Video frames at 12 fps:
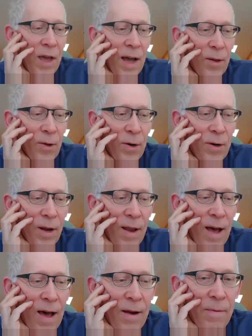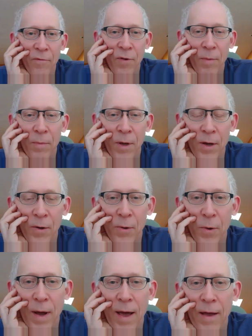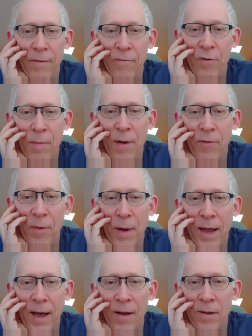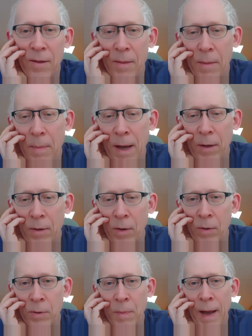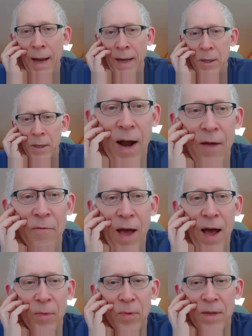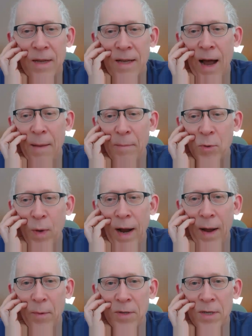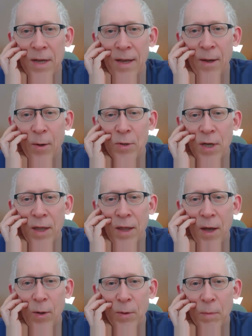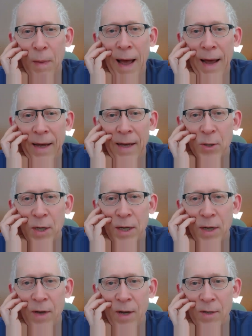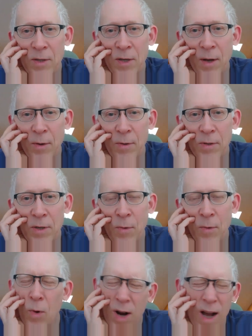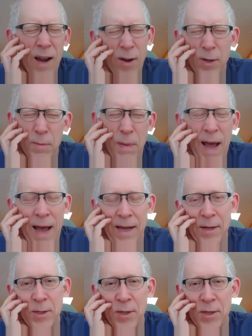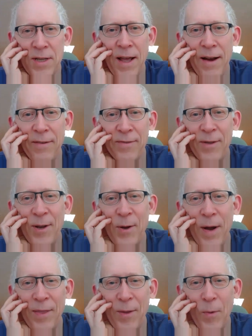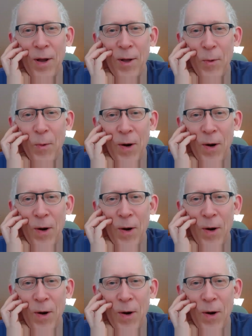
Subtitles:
I learned a lot from you and from everybody else about old baggage. I found times when I was using the old baggage as an excuse to work on old baggage instead of doing the real